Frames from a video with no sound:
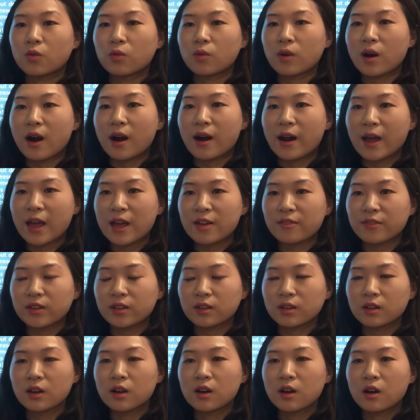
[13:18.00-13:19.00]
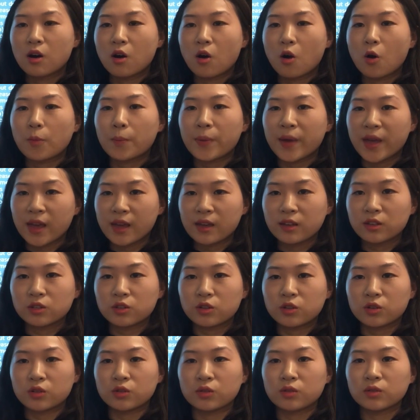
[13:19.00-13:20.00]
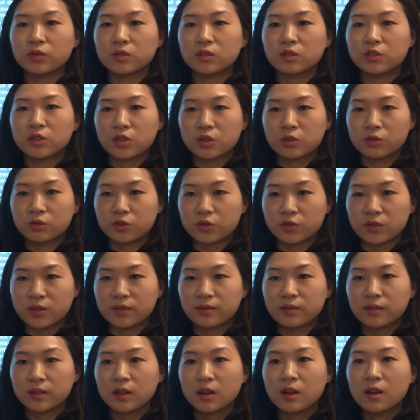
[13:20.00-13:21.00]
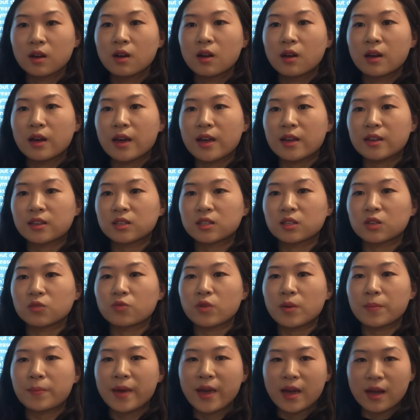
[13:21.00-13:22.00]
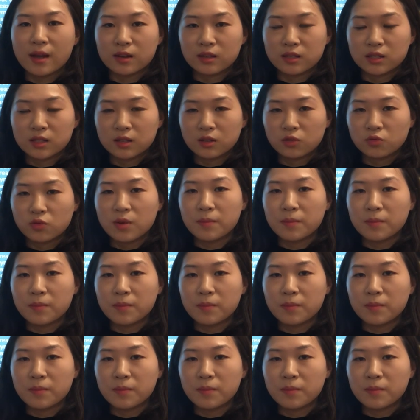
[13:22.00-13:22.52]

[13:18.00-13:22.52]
are having or paying to children is rampant